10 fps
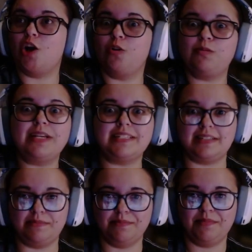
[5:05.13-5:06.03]

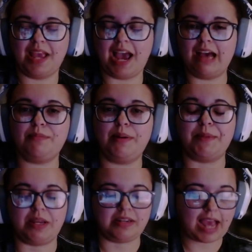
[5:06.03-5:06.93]
Crazy. Out of my
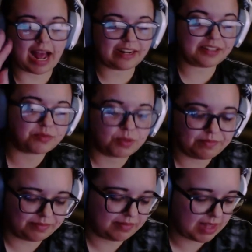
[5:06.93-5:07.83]
mind. Out of this world.
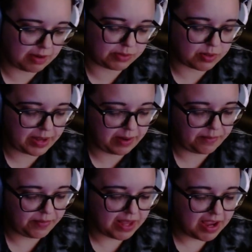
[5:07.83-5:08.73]
I'm so mad.
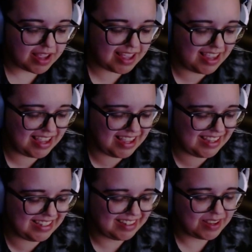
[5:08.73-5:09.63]

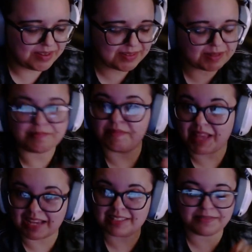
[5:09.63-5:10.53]
So,
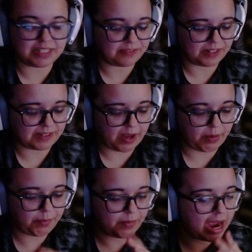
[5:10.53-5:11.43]
activity speed
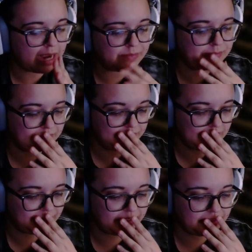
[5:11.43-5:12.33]
there. I'm
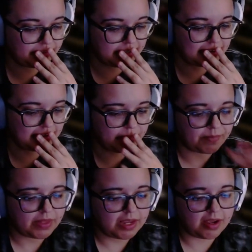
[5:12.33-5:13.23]
very, very angry.
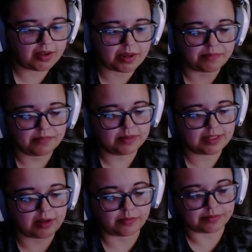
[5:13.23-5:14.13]
Okay,
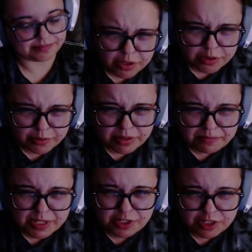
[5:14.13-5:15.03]
so you give
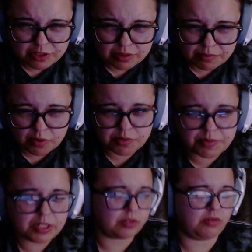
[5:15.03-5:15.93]
me shield mode,
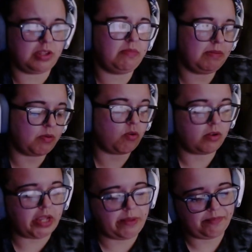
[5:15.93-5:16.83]
but you don't give me poll.
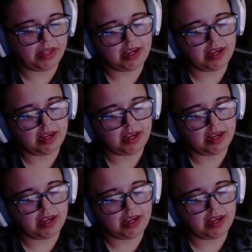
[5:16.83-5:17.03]
Okay.